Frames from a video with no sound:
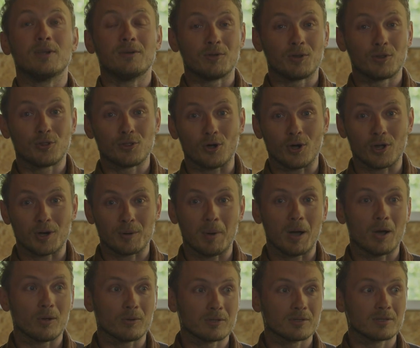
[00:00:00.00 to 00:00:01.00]
even thought
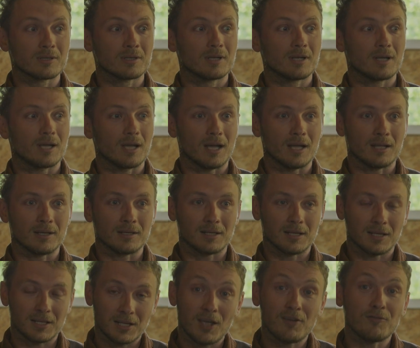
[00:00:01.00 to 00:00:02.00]
about and
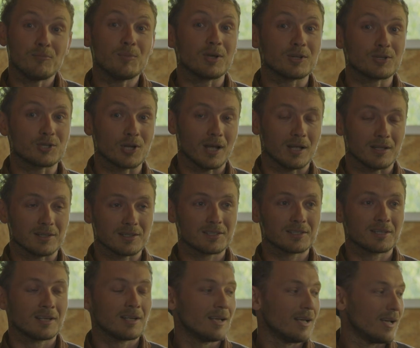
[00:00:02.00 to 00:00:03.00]
gave me a chance.